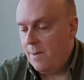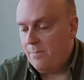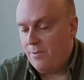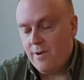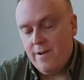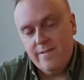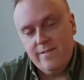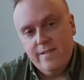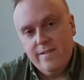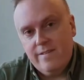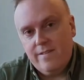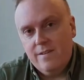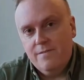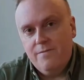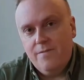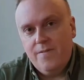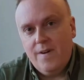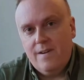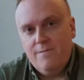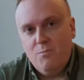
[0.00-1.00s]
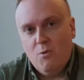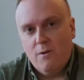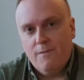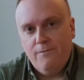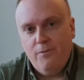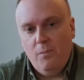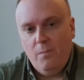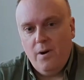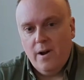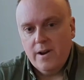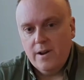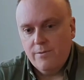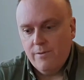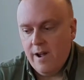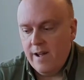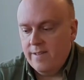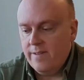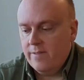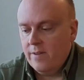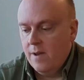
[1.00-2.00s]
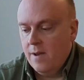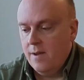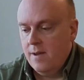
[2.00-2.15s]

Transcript: presence of more full-bodied reds,